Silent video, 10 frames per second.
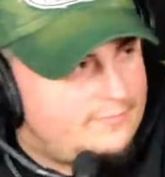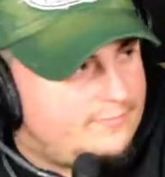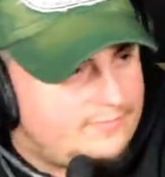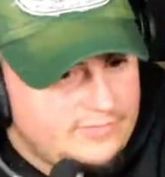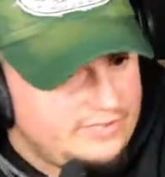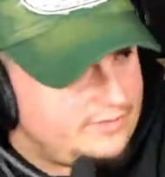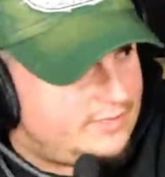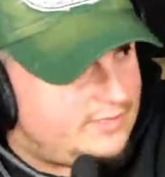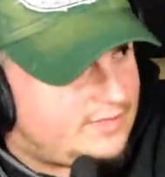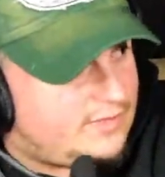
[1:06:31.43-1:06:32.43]
Literally,
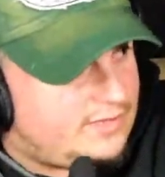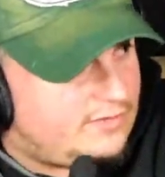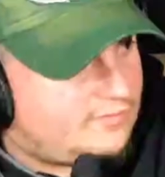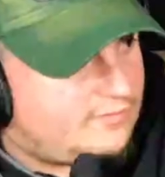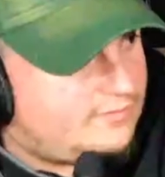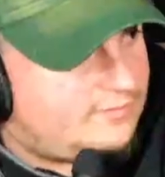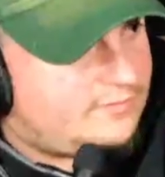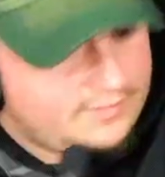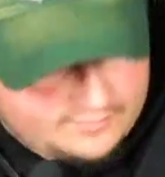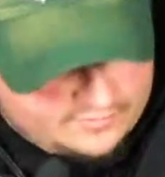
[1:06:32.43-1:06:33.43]
nothing else.
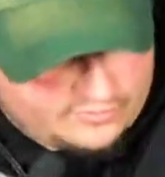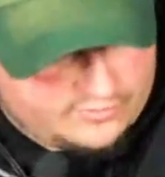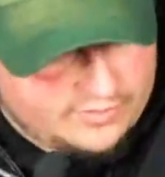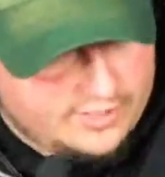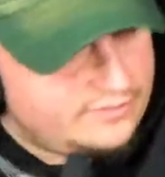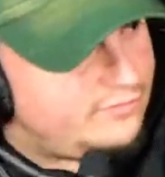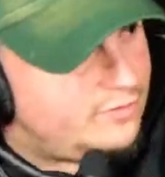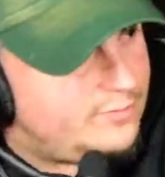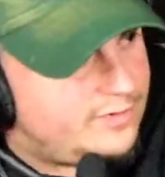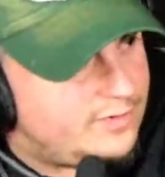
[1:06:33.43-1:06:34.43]
Like, just, do you want to get to know
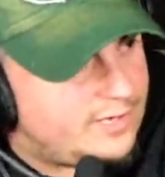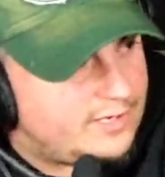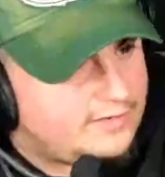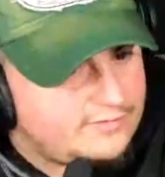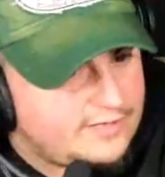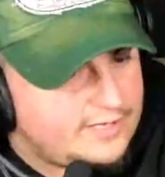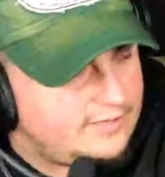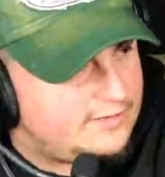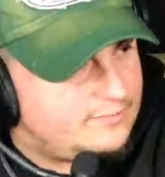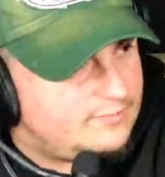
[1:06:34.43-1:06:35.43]
me or not? Because, like, I
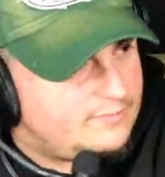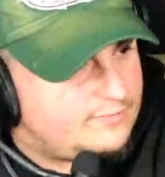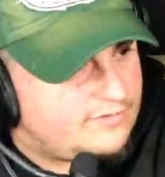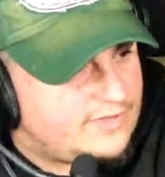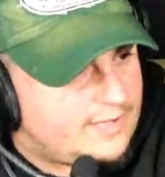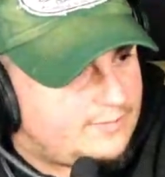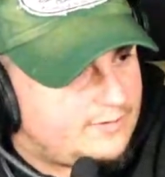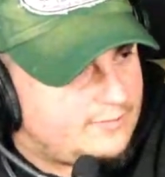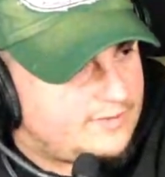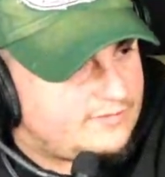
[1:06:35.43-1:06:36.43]
didn't snap
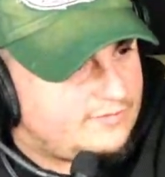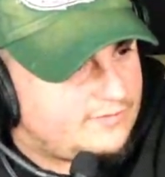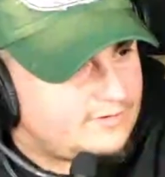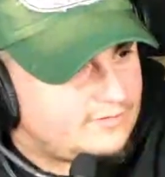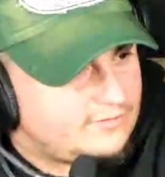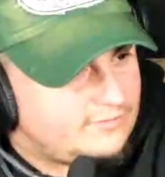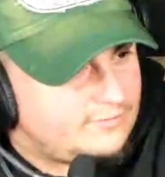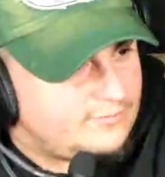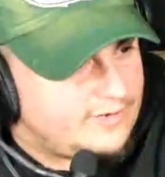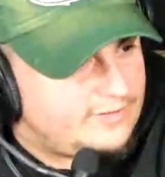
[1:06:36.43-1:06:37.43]
her or message her because,
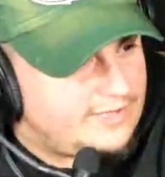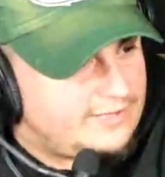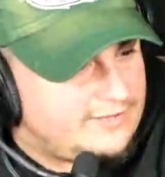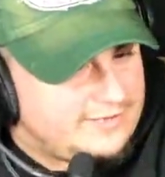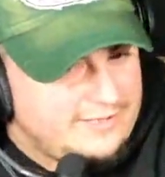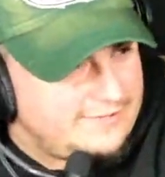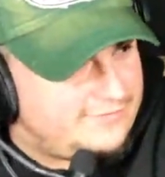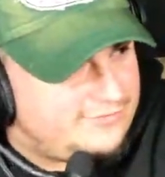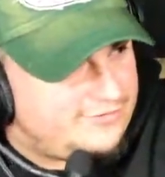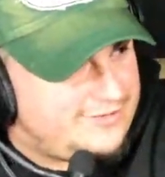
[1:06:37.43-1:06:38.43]
frankly, I didn't give a
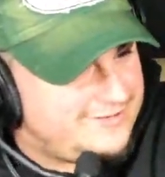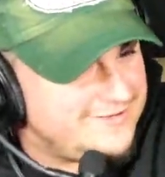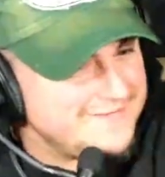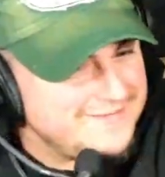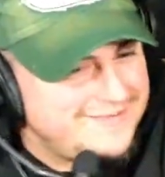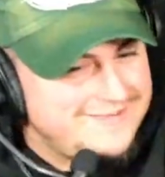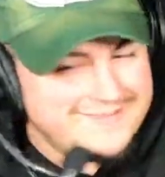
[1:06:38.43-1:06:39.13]
shit.